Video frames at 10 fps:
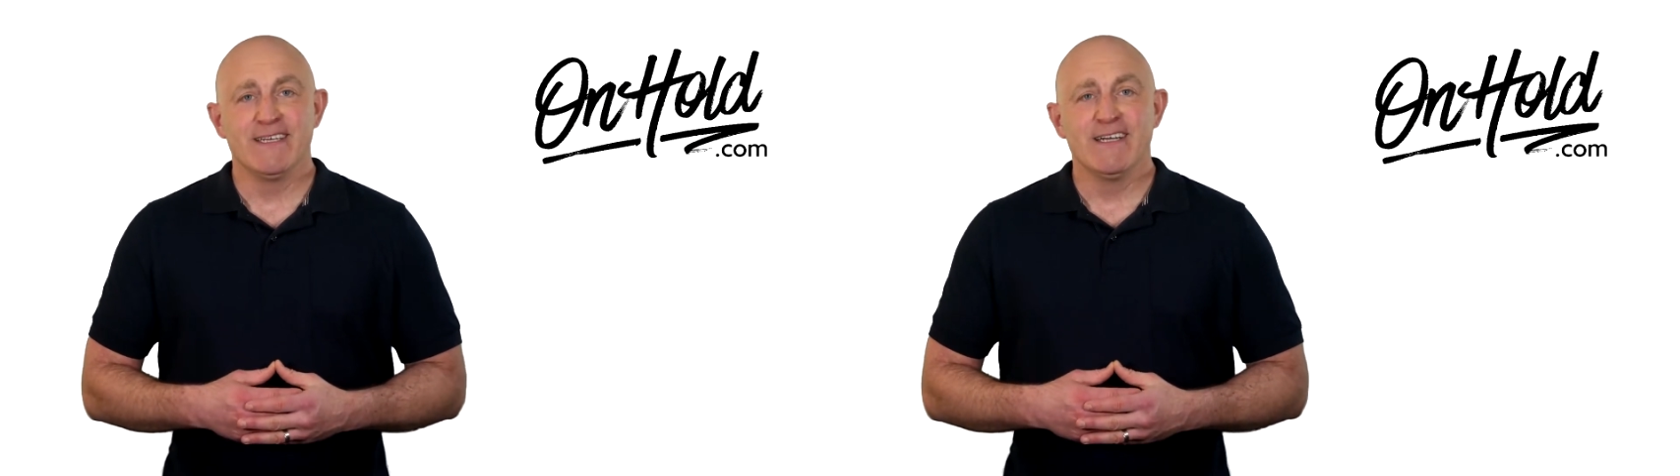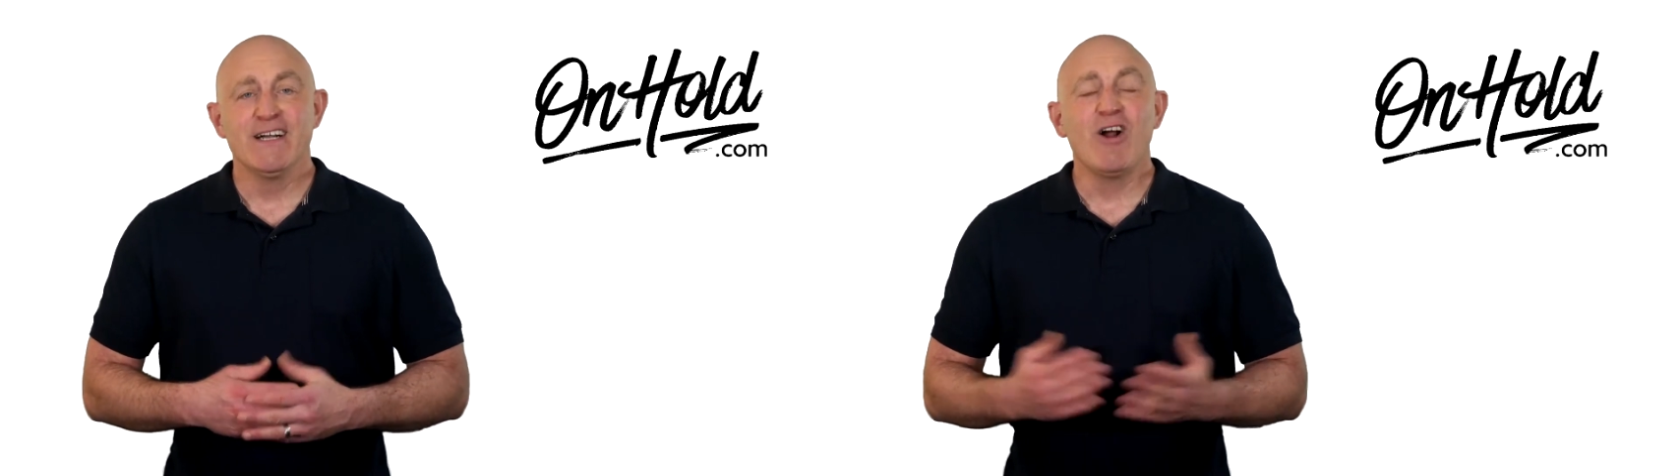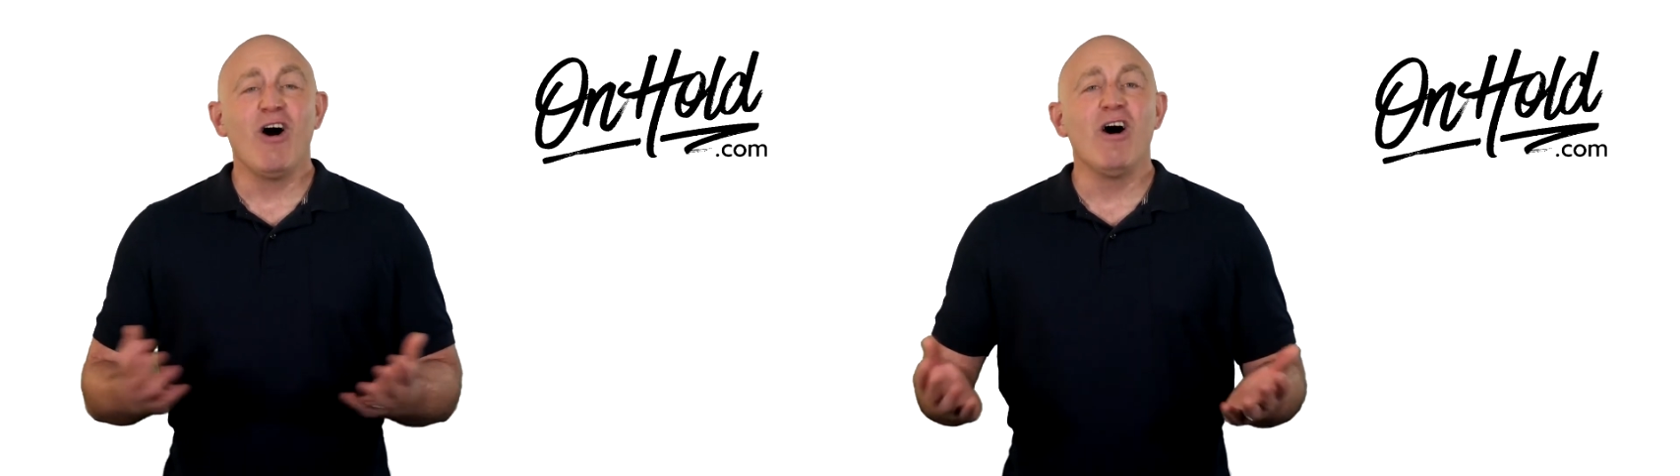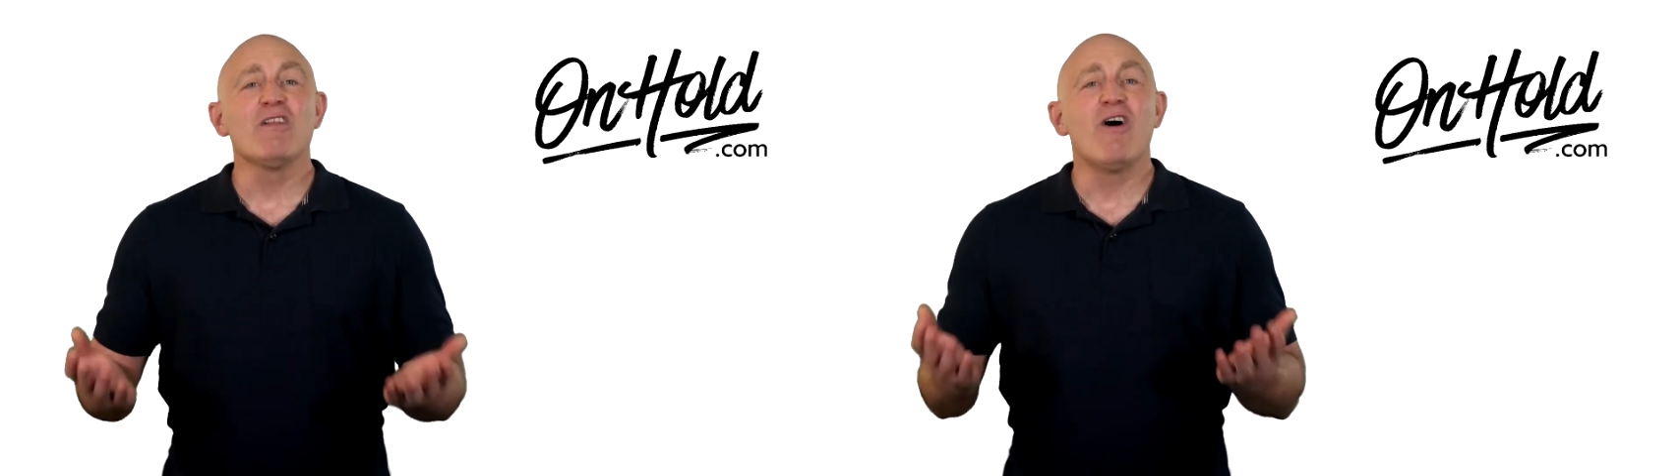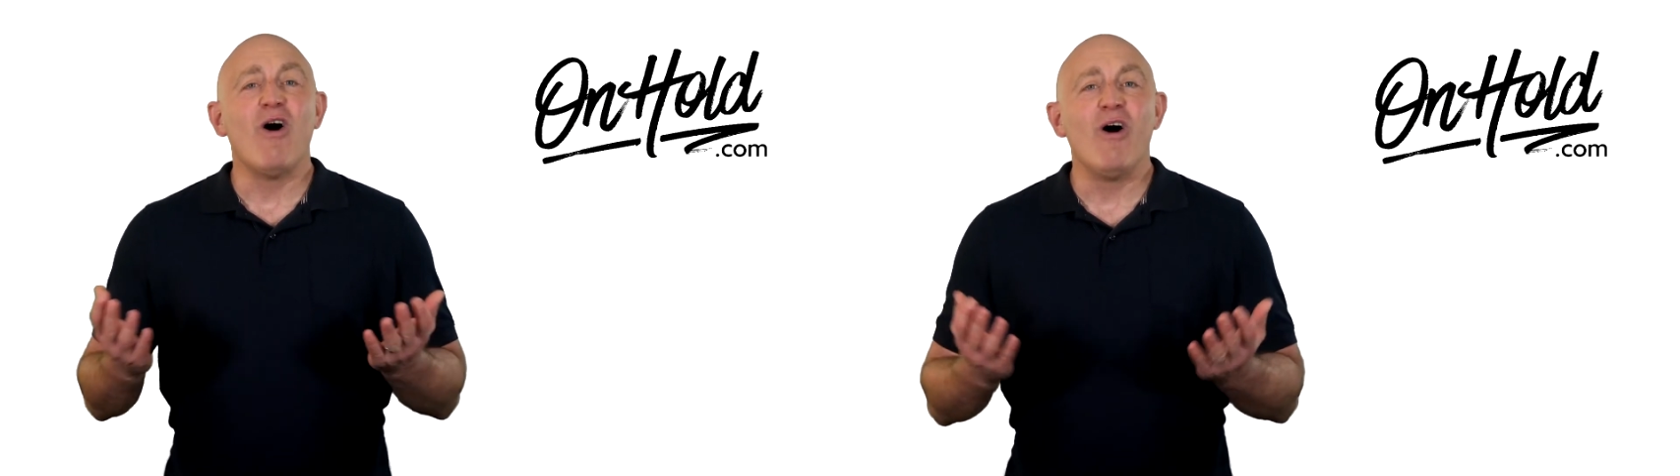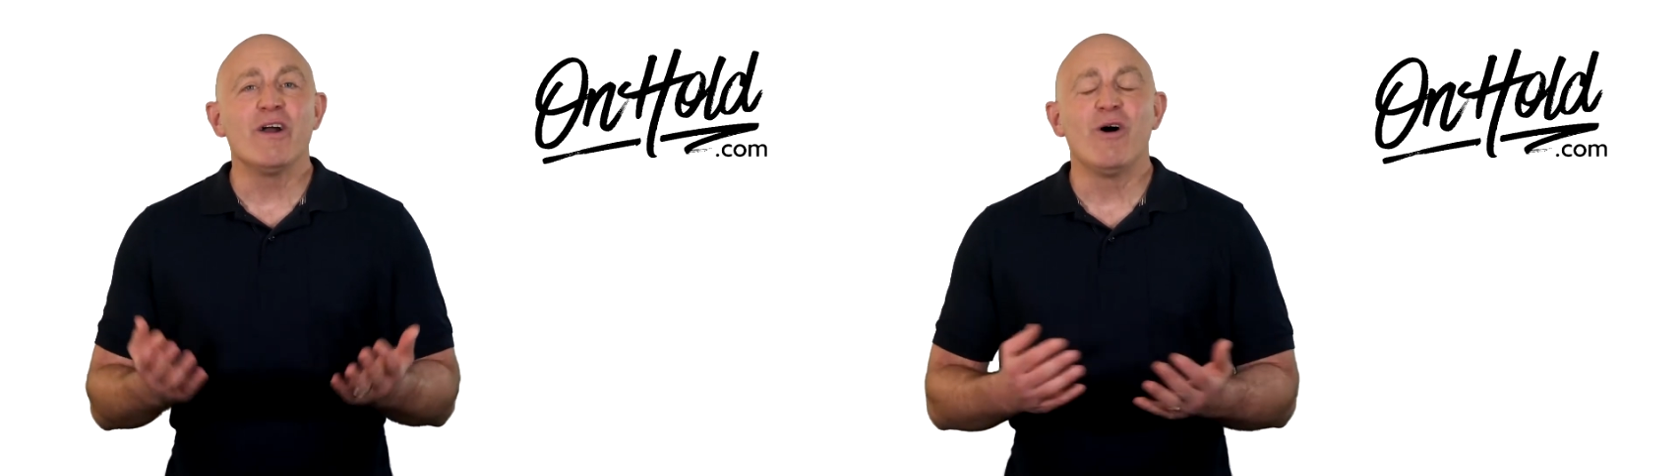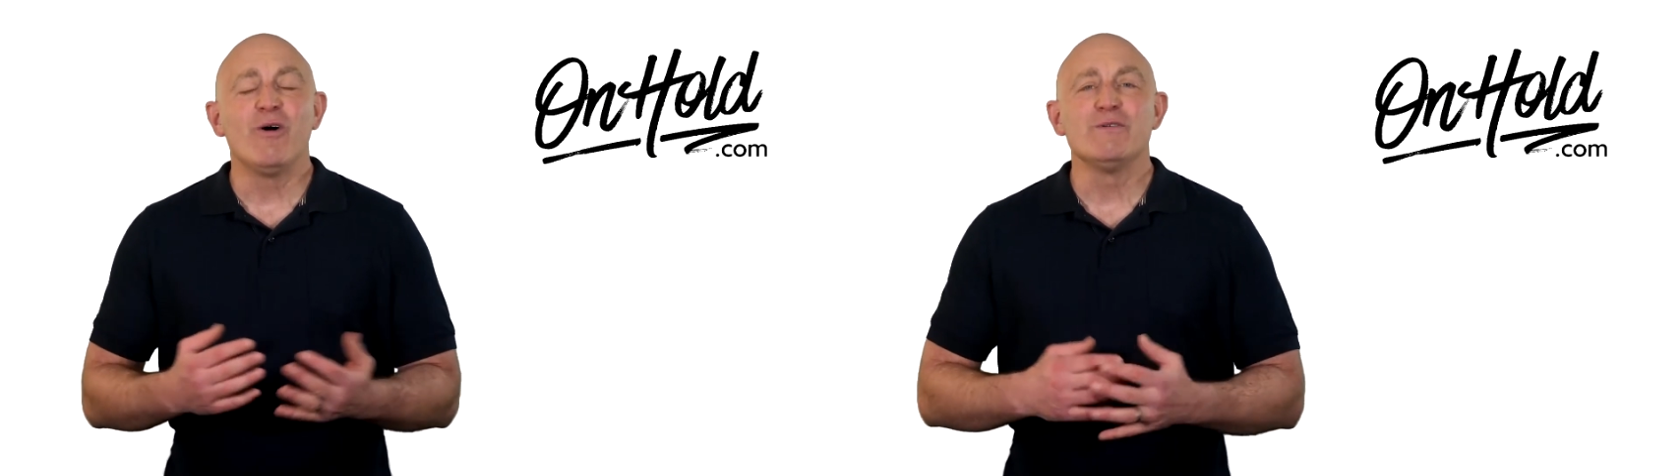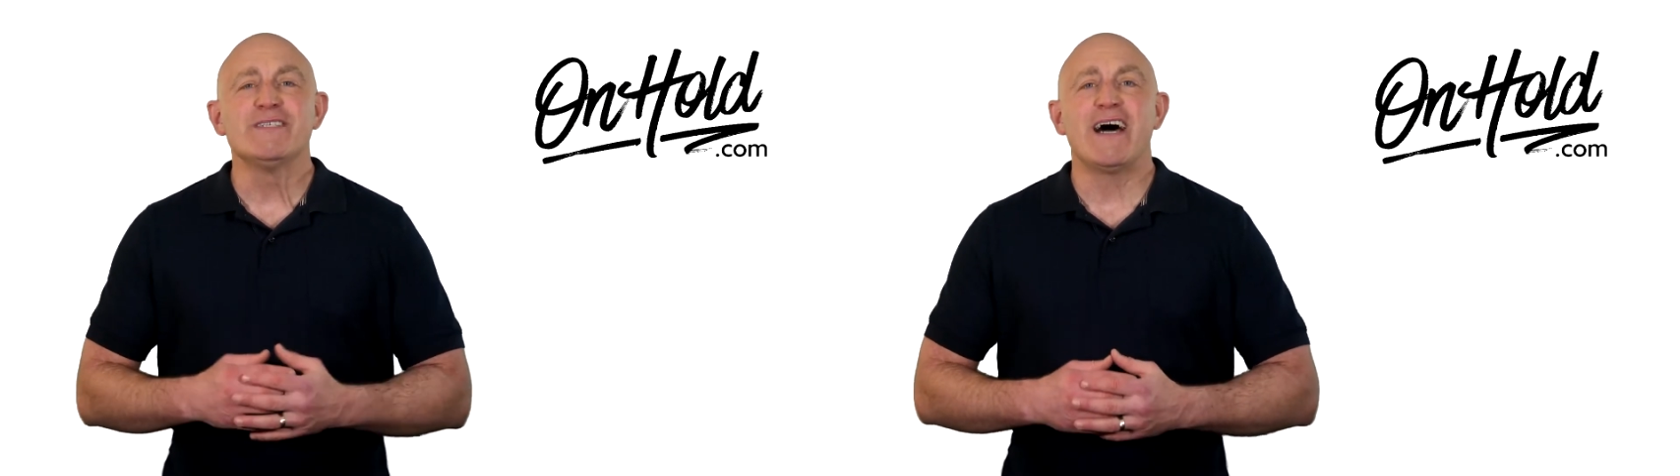Call
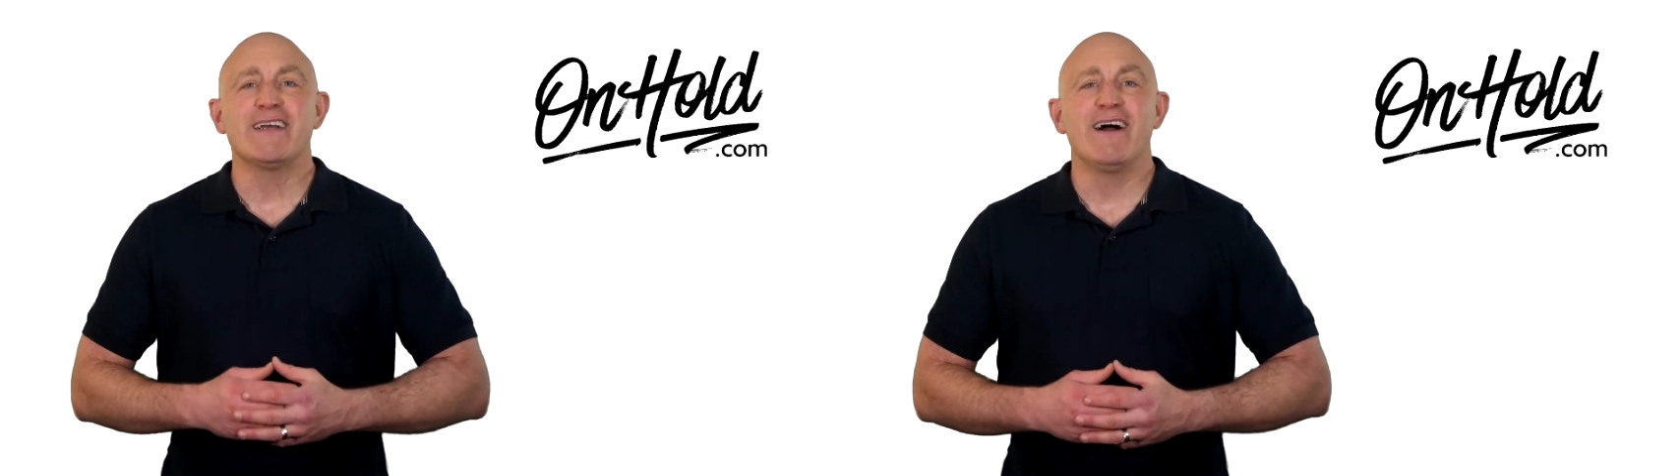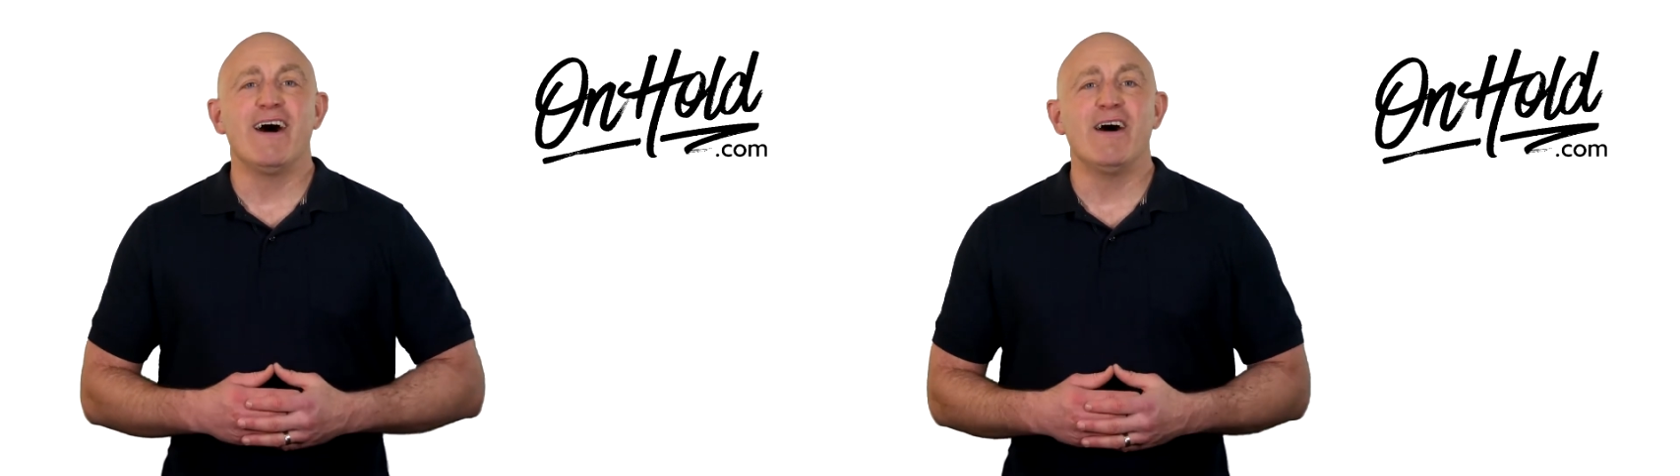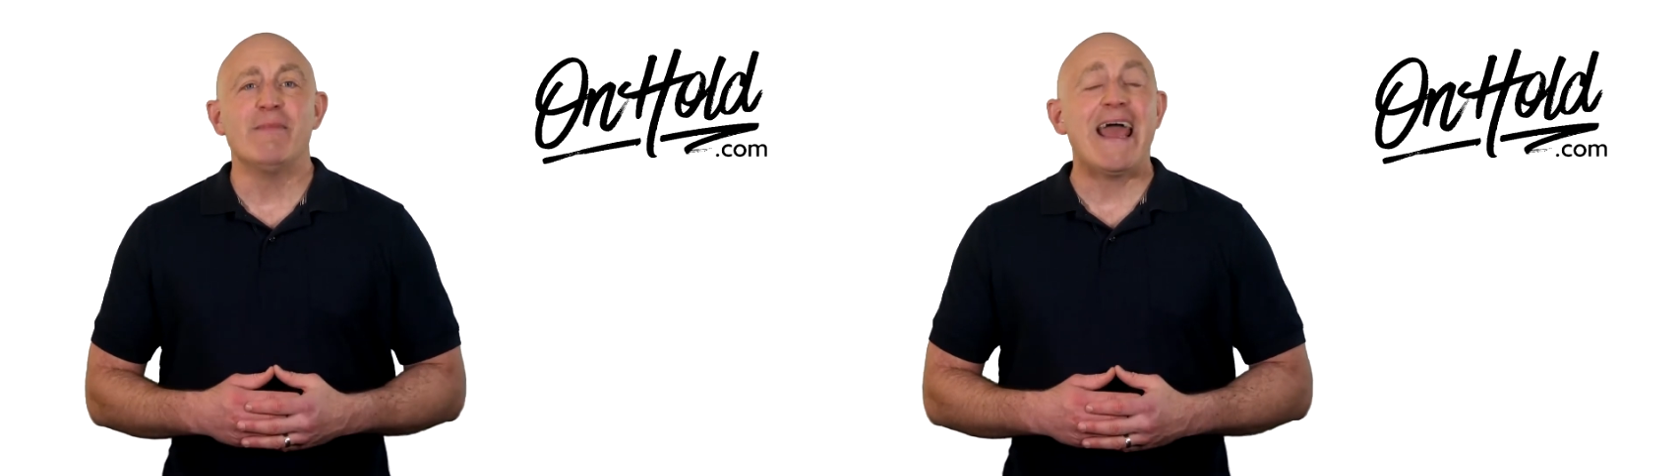onhold.com